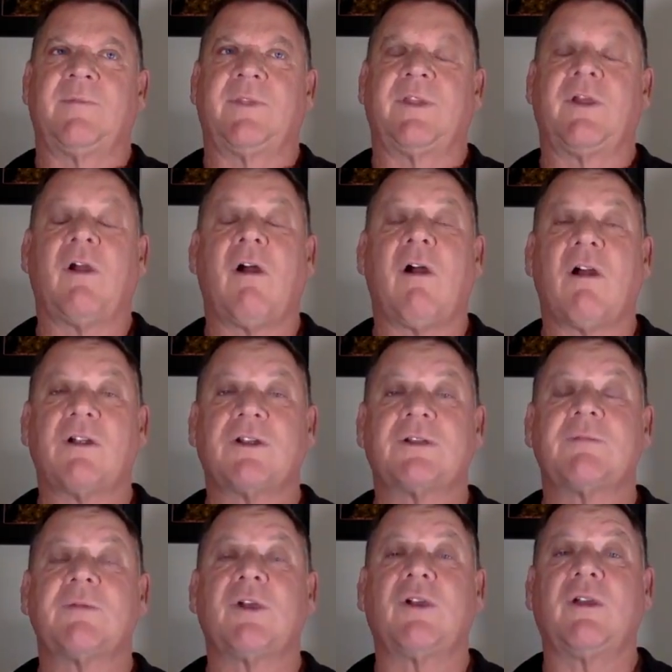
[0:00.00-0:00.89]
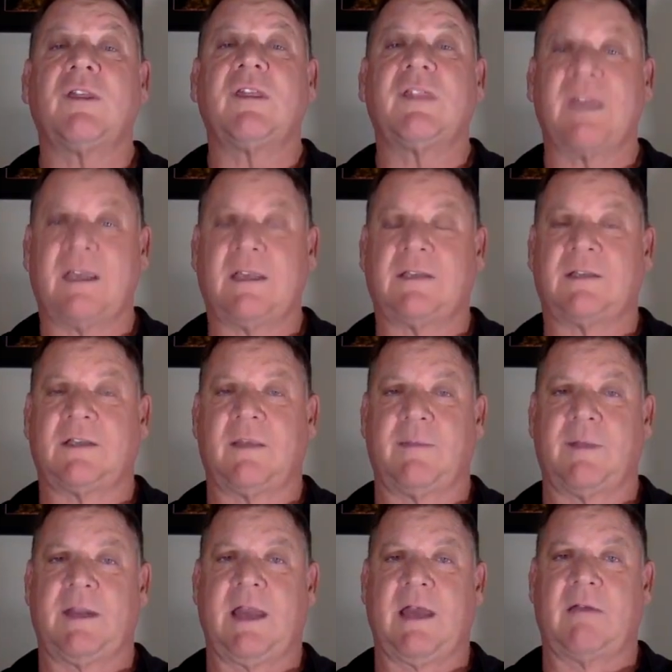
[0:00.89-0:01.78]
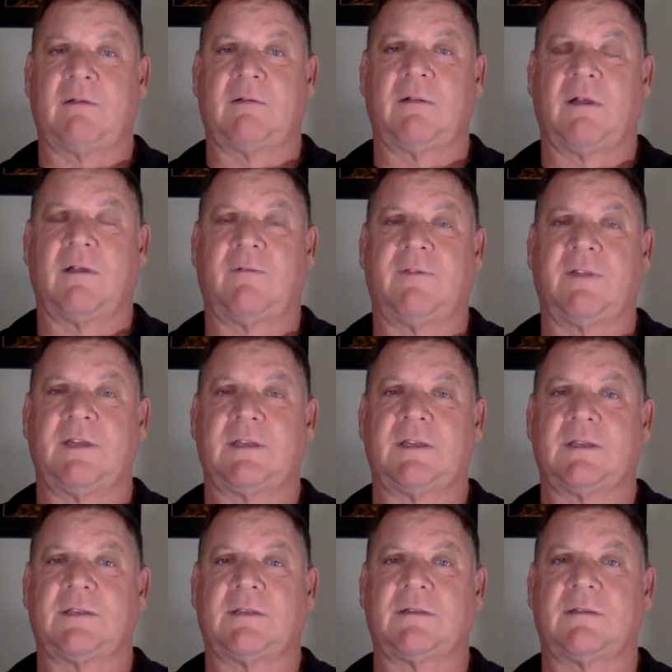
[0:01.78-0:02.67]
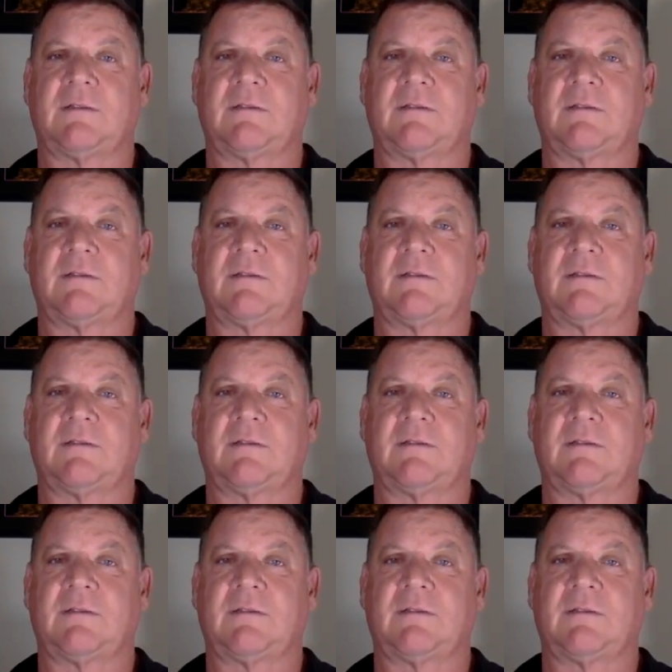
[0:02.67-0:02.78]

There are some good things coming out of this